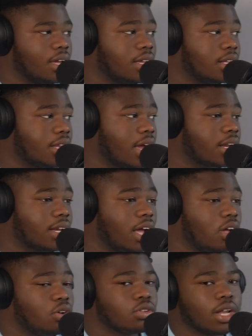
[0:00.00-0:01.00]
that
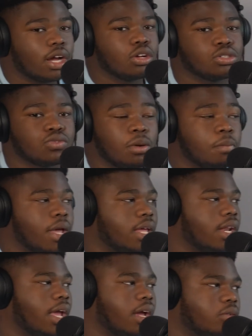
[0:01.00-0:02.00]
goes for men
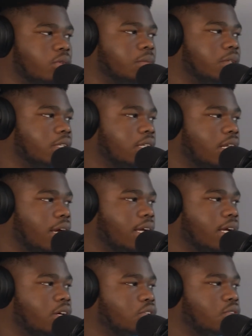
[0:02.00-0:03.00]
and women. Like
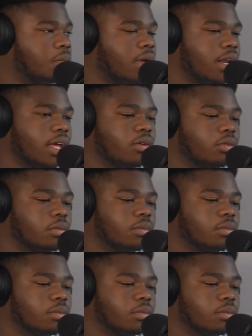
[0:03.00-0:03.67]
it goes for men and women.